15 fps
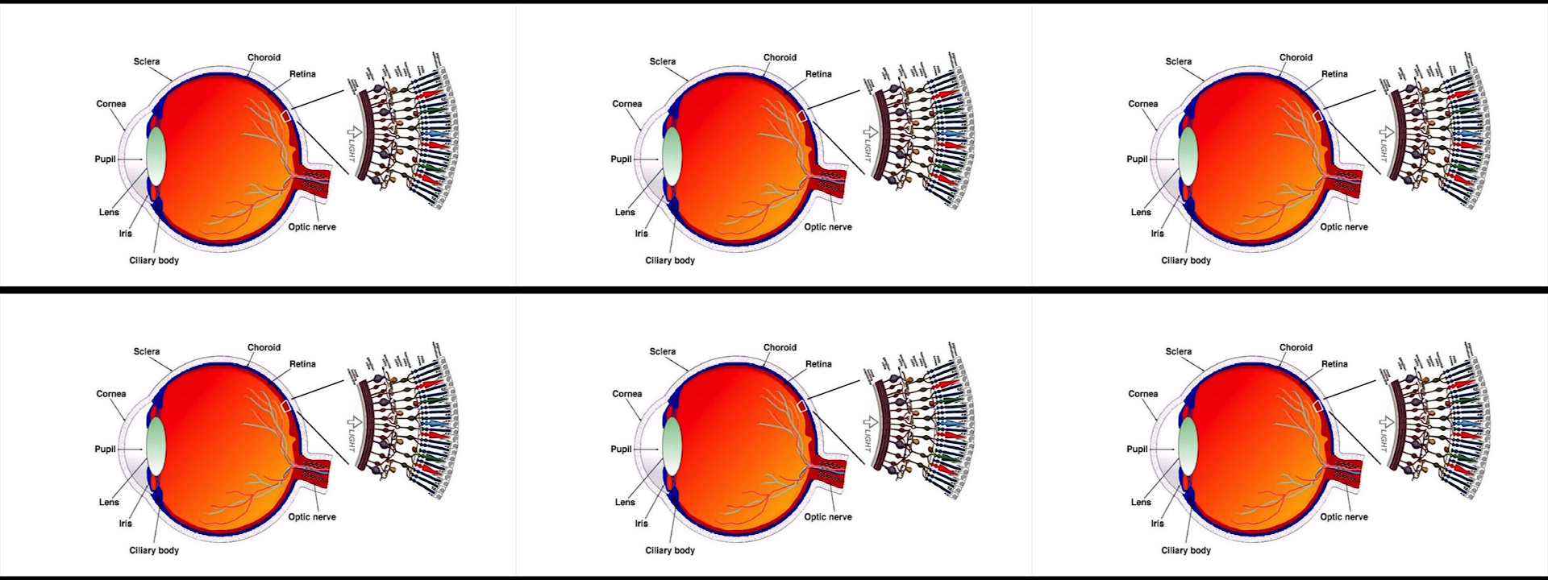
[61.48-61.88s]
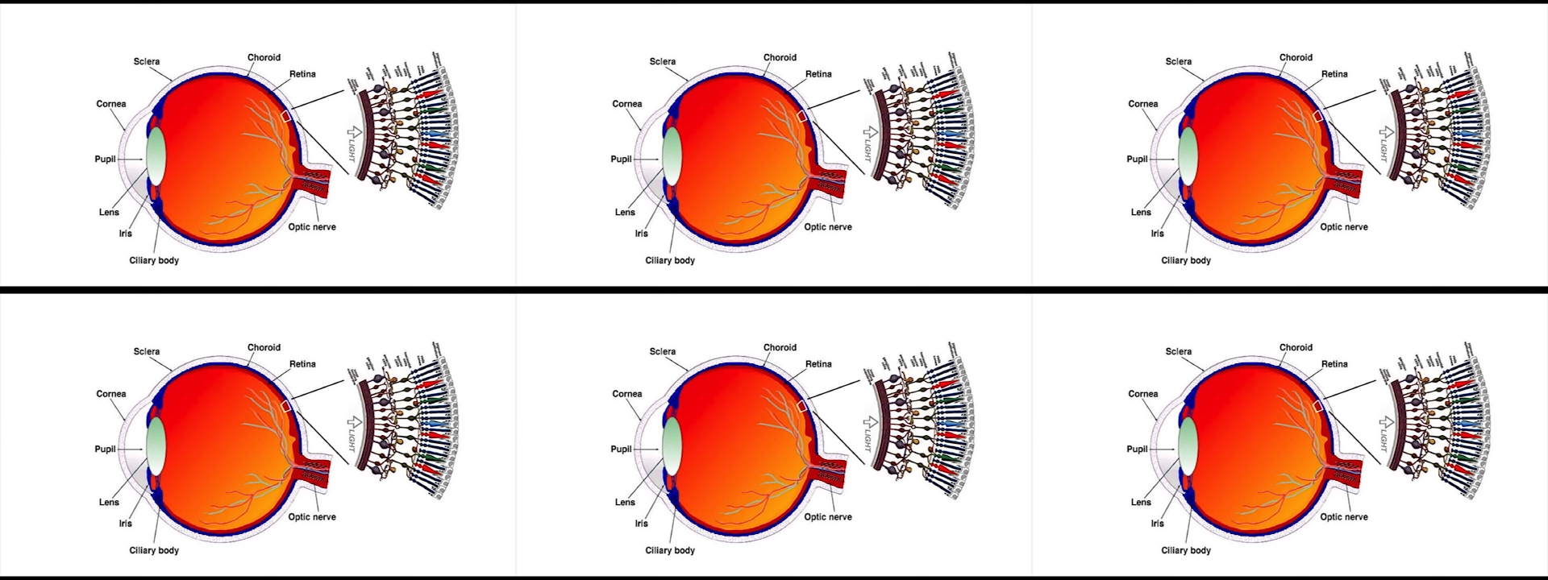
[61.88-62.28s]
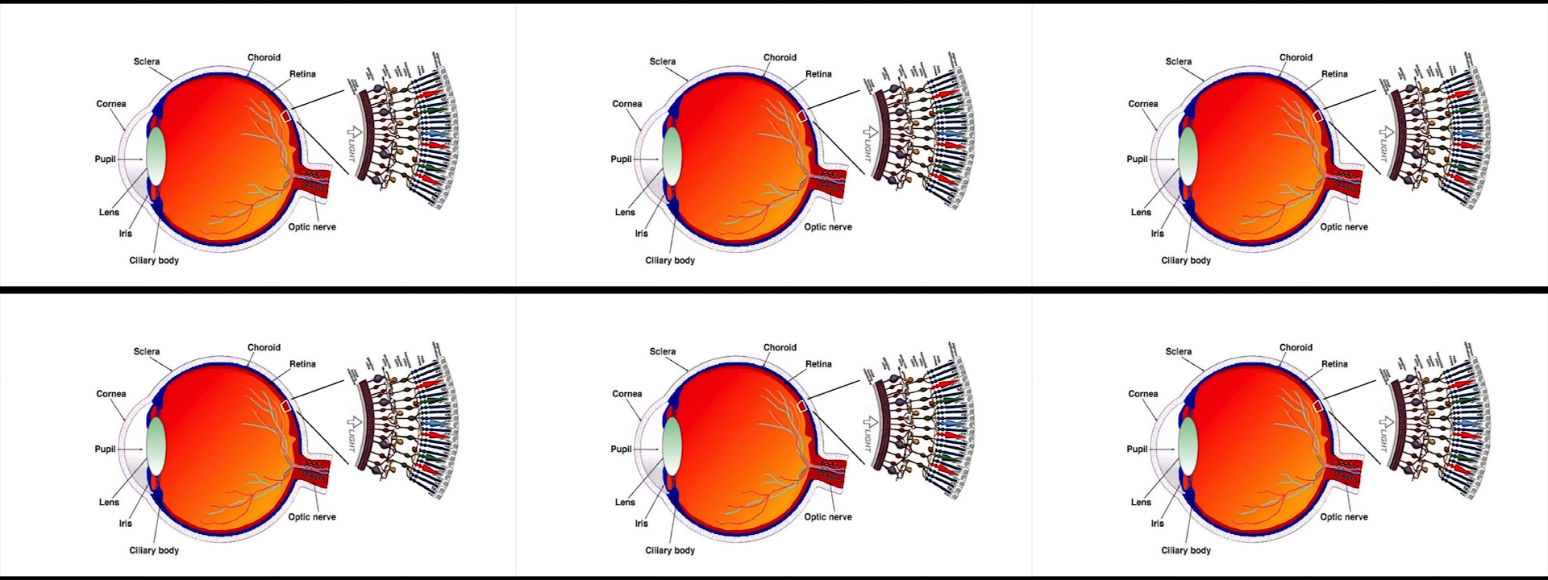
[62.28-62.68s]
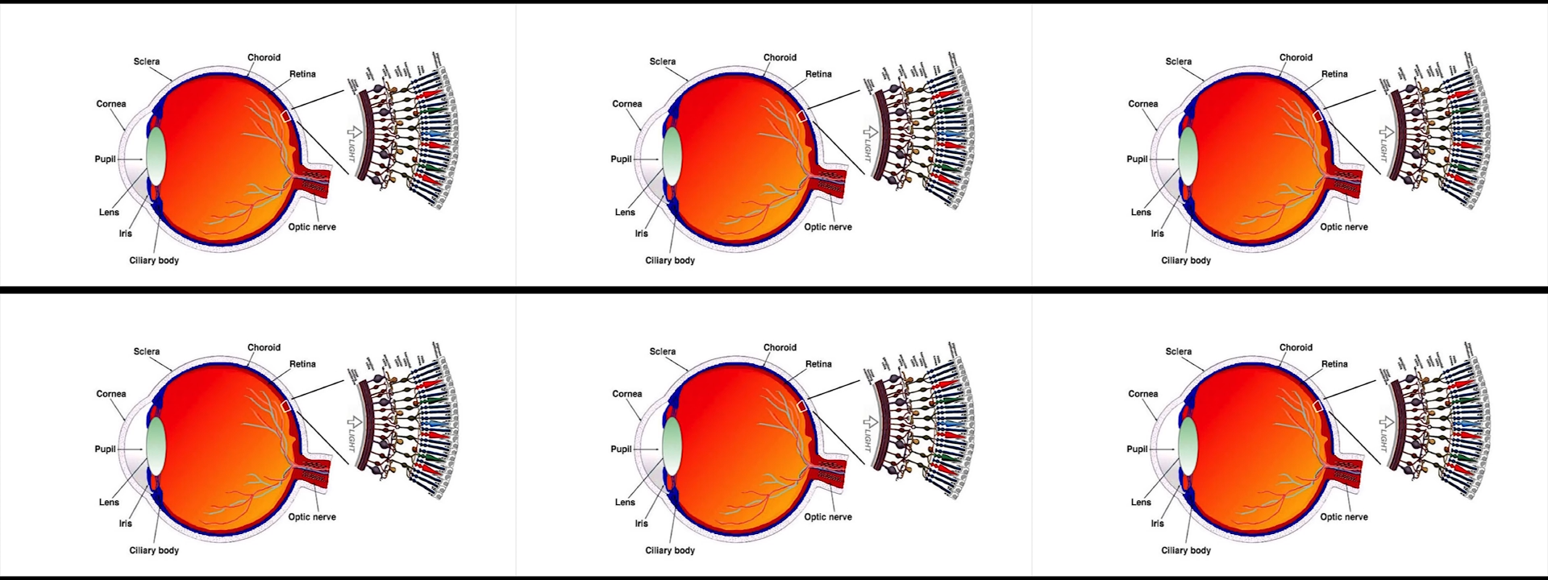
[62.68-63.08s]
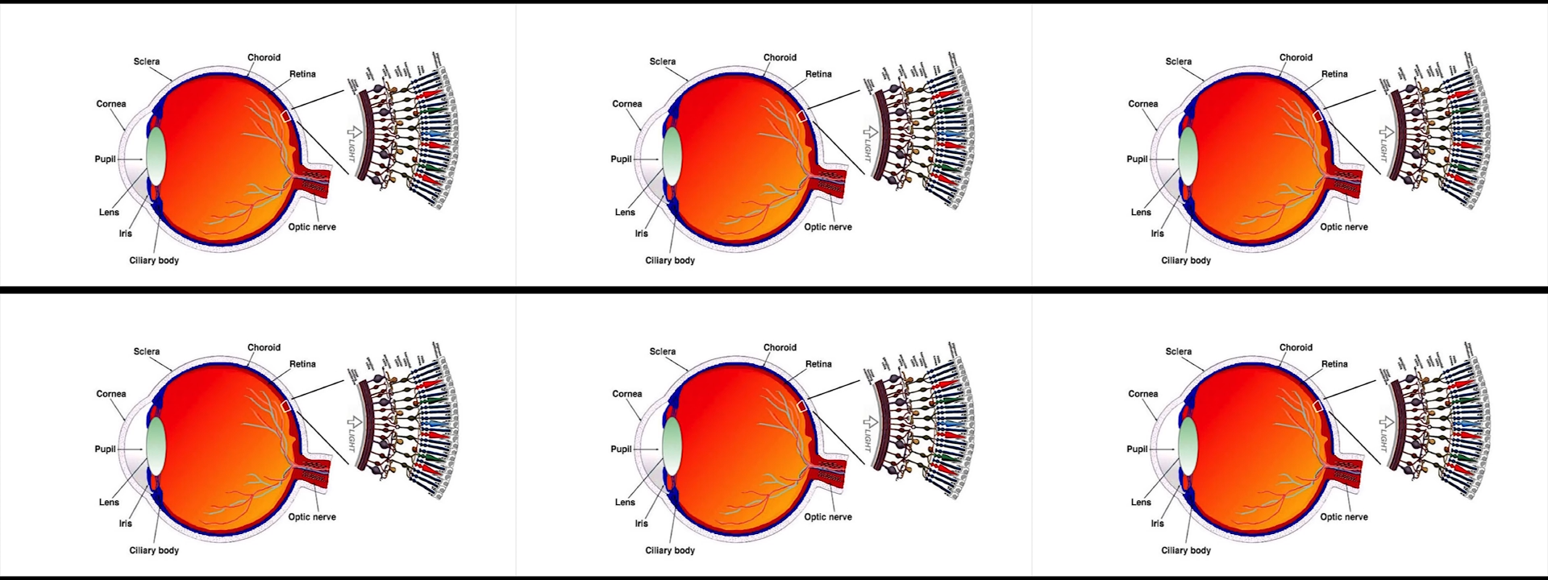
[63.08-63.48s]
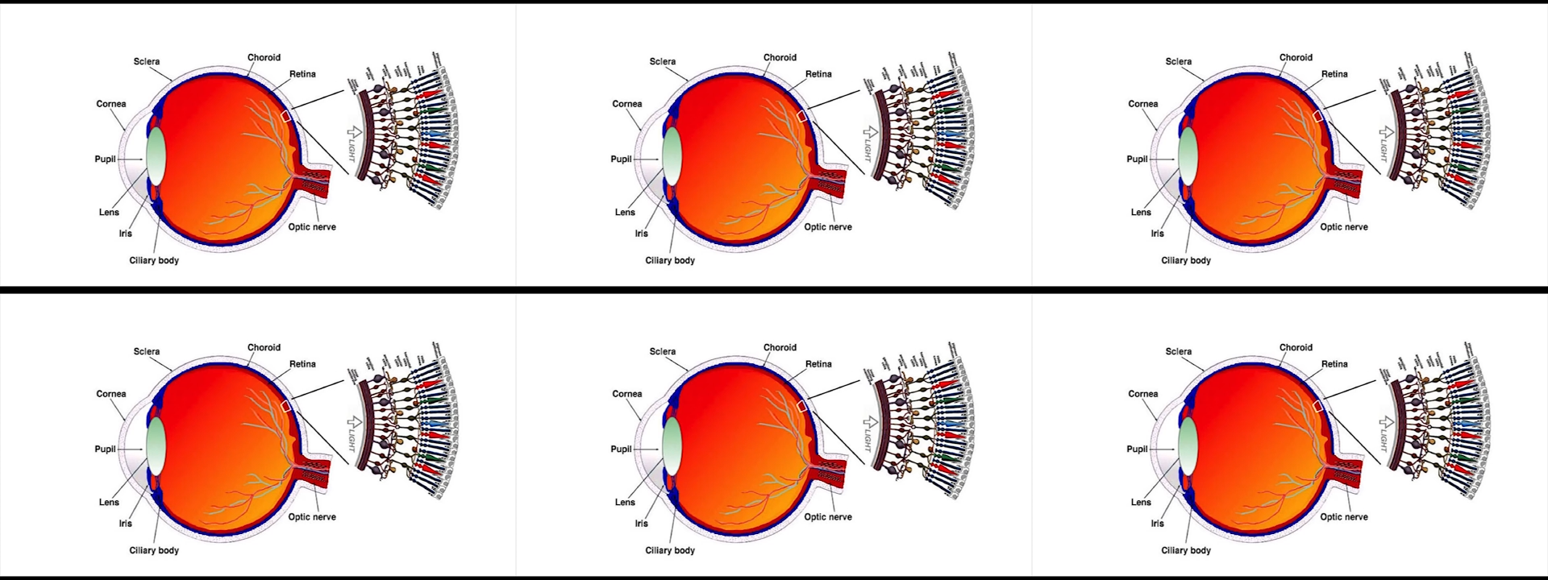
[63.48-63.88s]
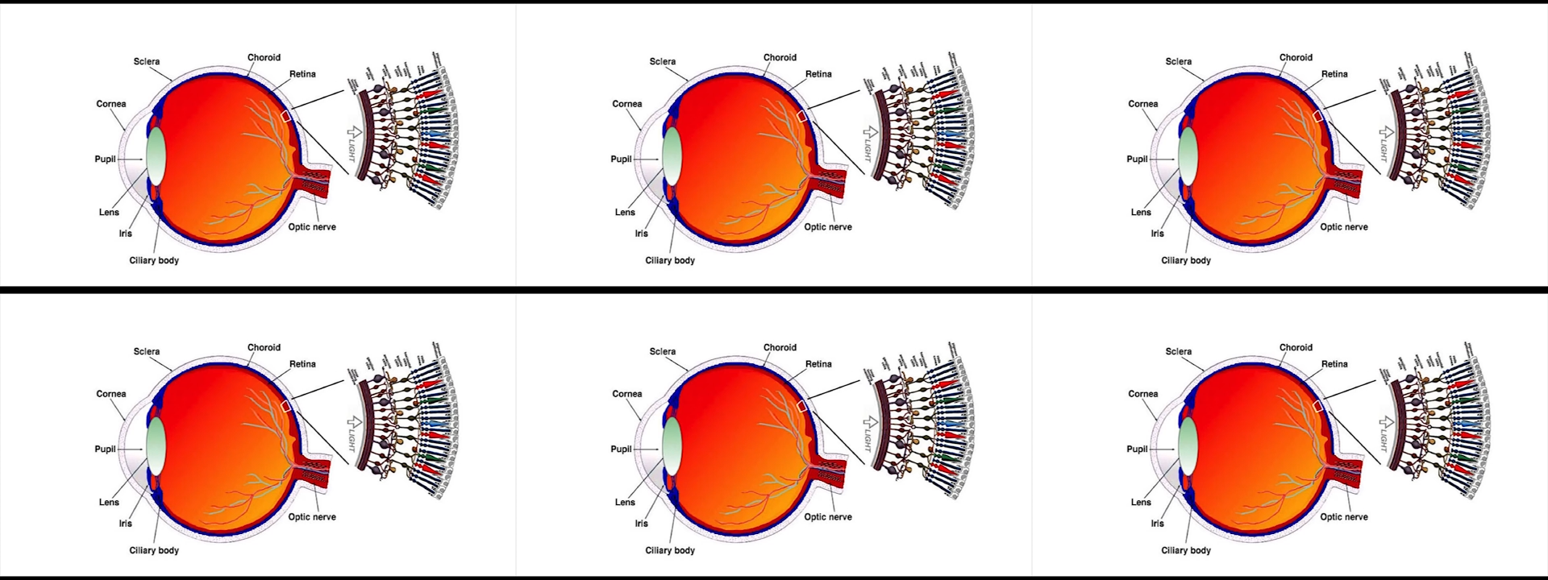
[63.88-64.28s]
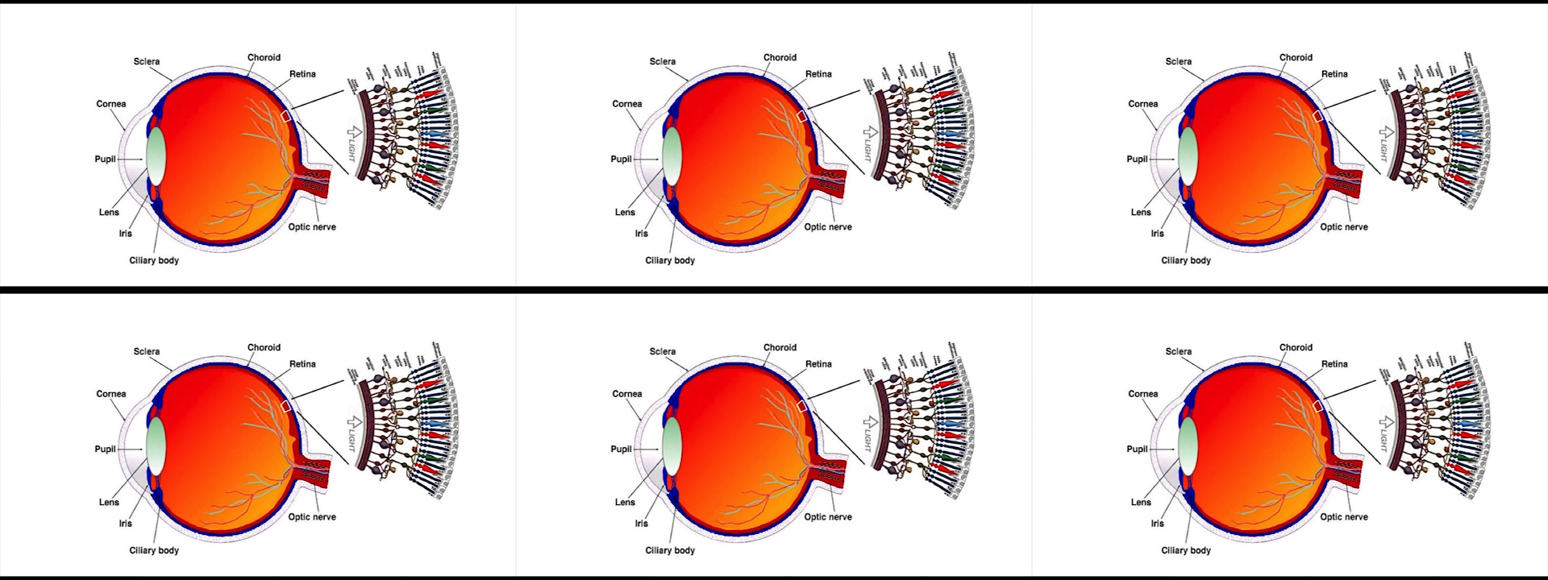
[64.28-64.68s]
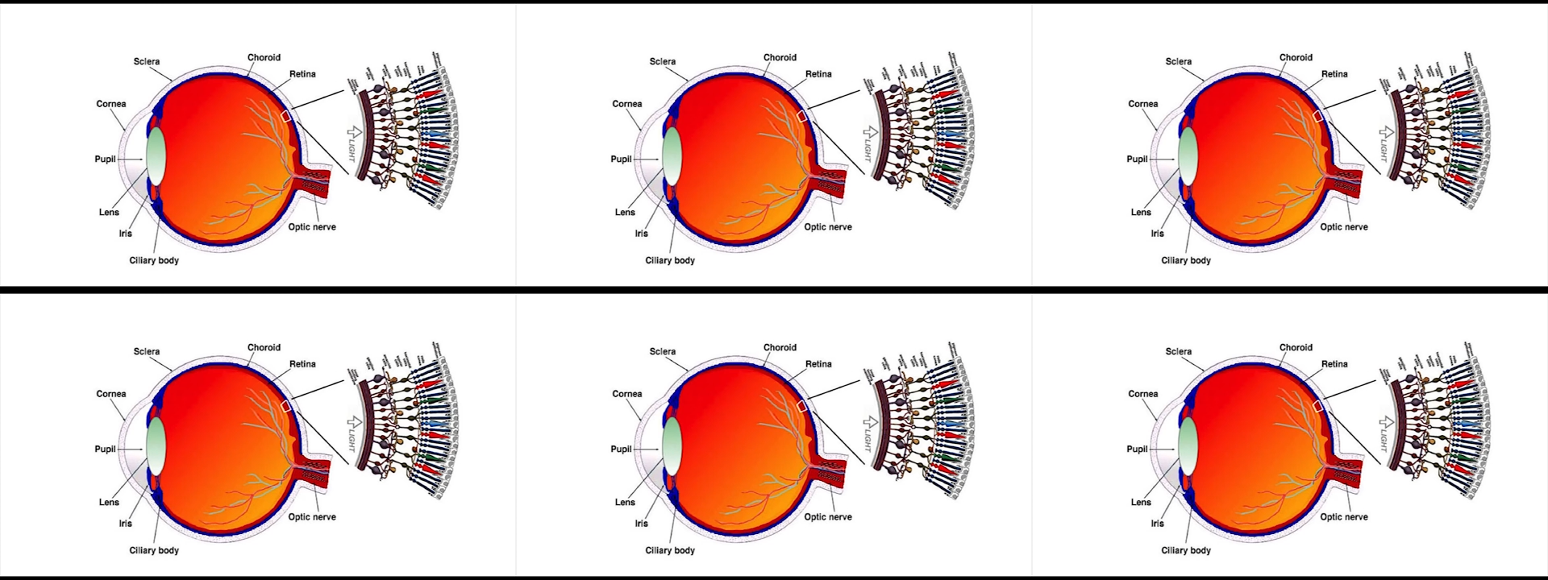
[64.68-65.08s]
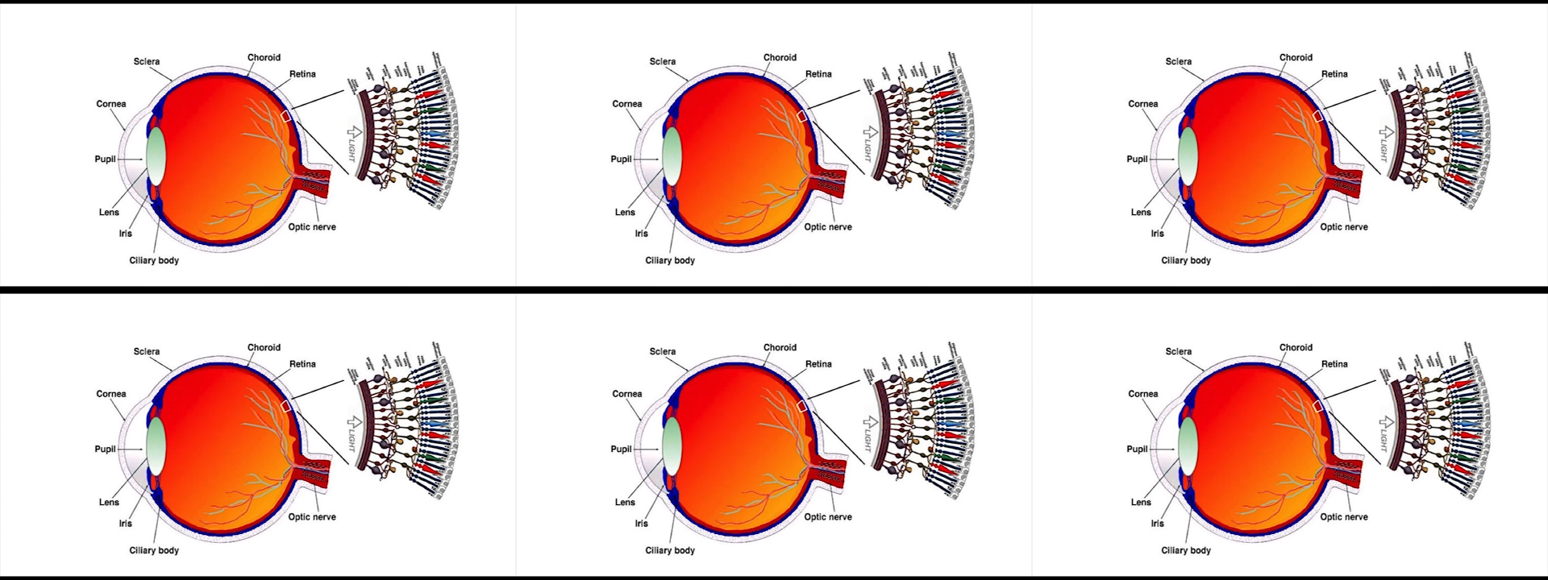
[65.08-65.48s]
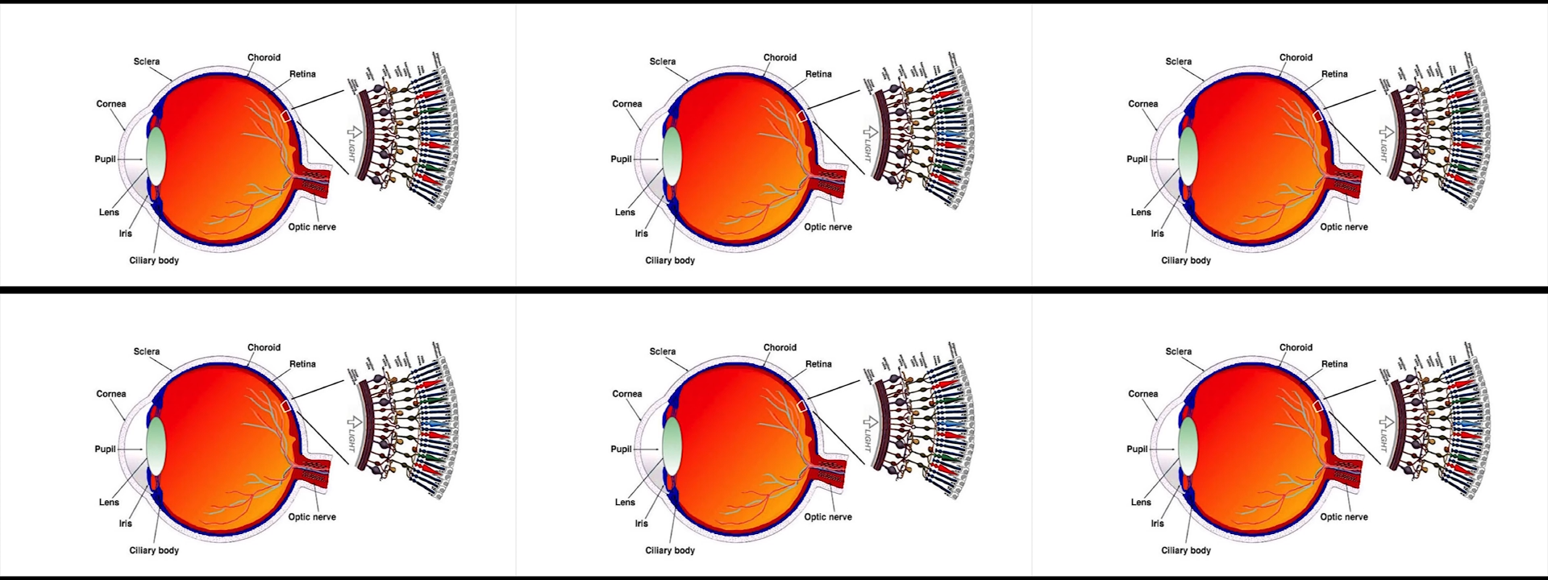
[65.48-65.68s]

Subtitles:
(no speaker visible)